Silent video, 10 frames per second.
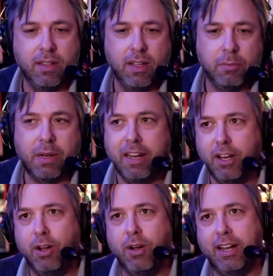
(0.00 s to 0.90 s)
But I
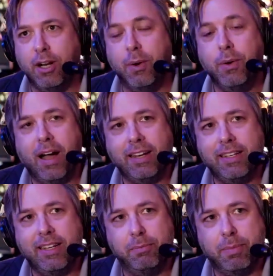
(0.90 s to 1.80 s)
know, I know, I
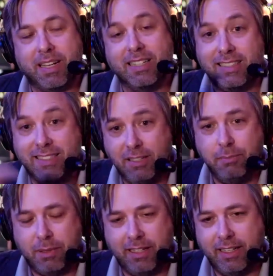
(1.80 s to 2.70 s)
did because I didn't
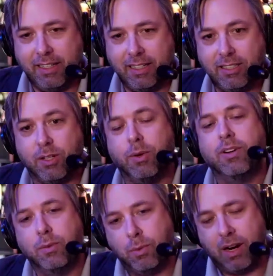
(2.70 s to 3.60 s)
play it in Discord
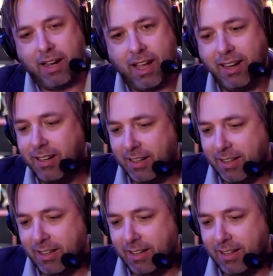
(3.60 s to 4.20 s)
where I got,